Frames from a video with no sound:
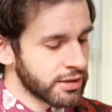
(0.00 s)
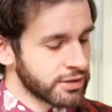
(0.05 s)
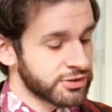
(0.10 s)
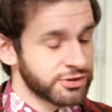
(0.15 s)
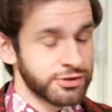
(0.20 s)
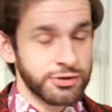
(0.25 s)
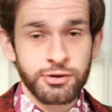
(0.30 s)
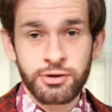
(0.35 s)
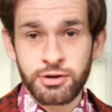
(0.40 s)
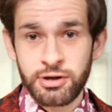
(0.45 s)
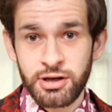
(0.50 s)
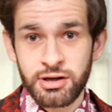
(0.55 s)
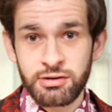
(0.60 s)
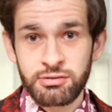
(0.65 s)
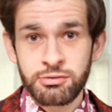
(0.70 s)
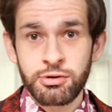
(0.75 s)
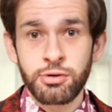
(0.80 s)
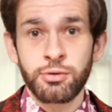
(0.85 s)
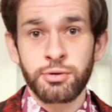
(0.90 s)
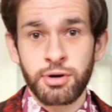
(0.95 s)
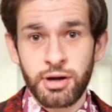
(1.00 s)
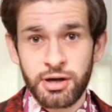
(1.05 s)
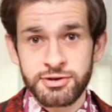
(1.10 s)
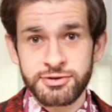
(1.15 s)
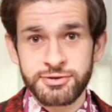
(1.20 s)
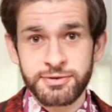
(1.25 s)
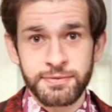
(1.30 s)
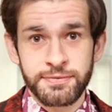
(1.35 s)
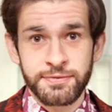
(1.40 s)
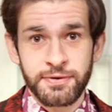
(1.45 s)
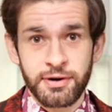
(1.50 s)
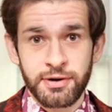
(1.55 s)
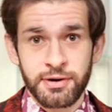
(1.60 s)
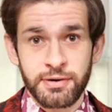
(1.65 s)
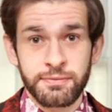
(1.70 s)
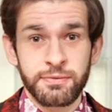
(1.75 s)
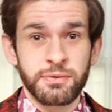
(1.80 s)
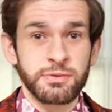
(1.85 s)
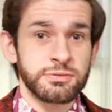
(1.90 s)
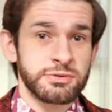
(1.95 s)
Sterling, or
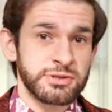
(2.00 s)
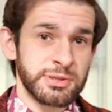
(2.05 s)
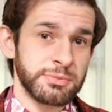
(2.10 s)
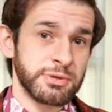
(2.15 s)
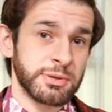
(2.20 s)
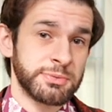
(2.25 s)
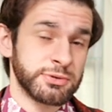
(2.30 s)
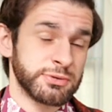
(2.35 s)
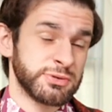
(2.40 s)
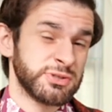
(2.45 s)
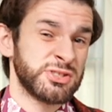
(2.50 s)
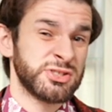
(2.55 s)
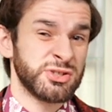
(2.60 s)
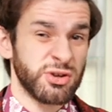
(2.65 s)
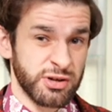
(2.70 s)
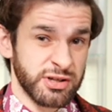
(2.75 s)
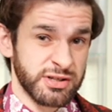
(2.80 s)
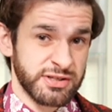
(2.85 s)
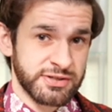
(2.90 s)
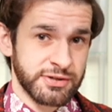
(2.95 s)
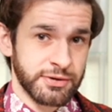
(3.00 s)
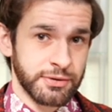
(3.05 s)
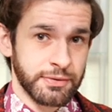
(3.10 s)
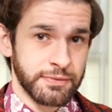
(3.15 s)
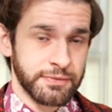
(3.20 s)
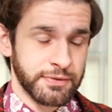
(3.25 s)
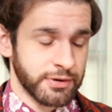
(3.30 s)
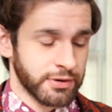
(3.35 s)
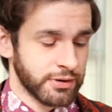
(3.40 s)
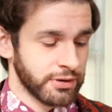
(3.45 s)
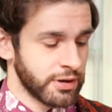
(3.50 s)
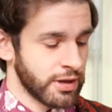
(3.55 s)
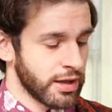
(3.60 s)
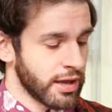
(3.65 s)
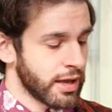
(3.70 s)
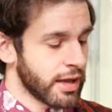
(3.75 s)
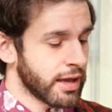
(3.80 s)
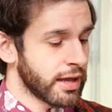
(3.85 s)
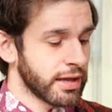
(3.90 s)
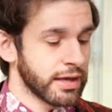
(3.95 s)
925, sometimes called solid silver,
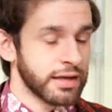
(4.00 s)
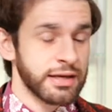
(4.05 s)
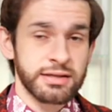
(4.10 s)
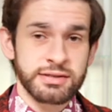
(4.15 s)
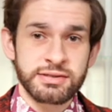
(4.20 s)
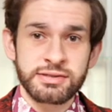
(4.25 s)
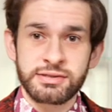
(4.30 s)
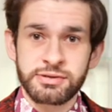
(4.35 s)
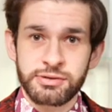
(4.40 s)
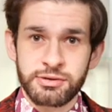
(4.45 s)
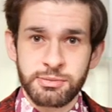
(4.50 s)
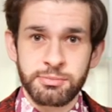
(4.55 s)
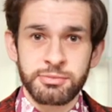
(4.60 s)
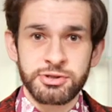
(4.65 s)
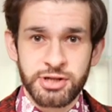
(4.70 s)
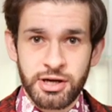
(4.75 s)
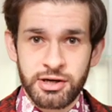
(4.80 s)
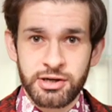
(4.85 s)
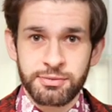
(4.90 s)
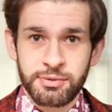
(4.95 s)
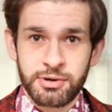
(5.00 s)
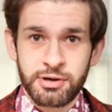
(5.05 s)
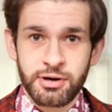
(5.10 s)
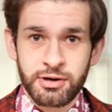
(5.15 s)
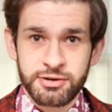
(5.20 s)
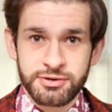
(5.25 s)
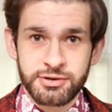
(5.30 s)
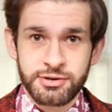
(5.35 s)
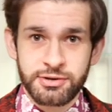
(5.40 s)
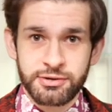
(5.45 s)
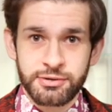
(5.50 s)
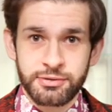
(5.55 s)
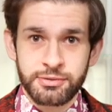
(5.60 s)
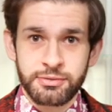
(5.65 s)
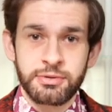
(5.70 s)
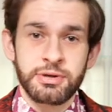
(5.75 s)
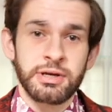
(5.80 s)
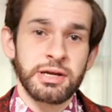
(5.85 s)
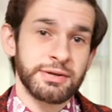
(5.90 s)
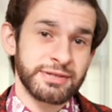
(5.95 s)
is the genuine
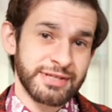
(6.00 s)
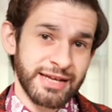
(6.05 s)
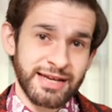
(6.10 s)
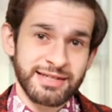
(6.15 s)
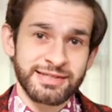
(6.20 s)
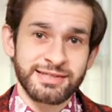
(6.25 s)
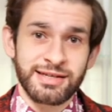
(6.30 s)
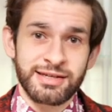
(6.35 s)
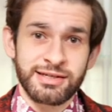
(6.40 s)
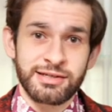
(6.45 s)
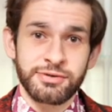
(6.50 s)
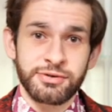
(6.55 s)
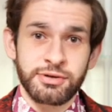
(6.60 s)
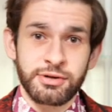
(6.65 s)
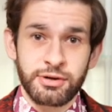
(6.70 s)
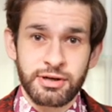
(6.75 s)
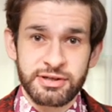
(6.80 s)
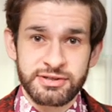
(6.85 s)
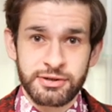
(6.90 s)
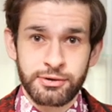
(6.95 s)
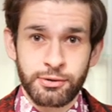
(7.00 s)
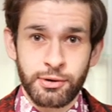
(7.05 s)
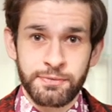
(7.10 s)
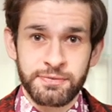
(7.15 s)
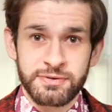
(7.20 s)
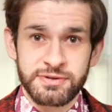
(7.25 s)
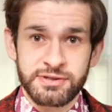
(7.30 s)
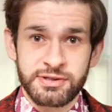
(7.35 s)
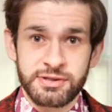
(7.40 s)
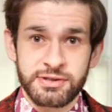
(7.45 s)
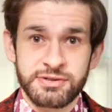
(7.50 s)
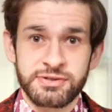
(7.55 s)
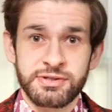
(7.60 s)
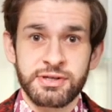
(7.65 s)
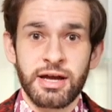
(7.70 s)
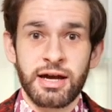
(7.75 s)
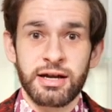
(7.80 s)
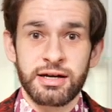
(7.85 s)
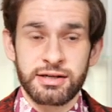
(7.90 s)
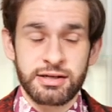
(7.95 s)
article. It was assayed at the assay offices
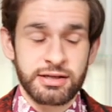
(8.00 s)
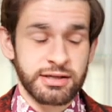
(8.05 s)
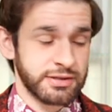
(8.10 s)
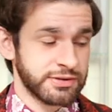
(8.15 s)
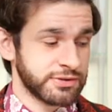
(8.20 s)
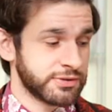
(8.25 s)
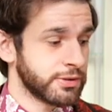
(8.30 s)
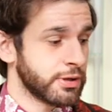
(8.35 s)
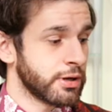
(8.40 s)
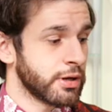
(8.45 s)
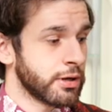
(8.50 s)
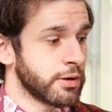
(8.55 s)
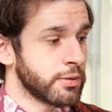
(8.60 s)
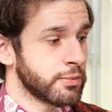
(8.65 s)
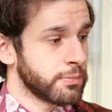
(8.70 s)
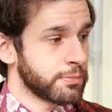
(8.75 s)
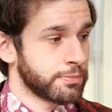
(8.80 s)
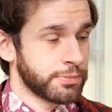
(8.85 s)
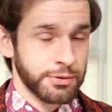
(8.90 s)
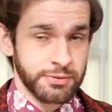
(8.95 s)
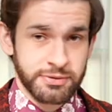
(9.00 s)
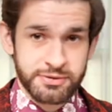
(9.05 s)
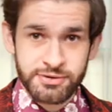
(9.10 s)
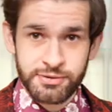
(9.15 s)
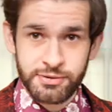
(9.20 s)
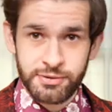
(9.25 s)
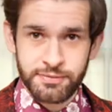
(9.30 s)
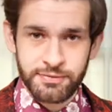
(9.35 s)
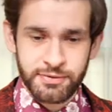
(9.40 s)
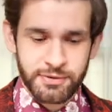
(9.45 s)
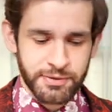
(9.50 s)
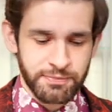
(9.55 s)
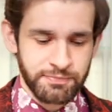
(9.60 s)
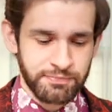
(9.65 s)
and it is pure silver.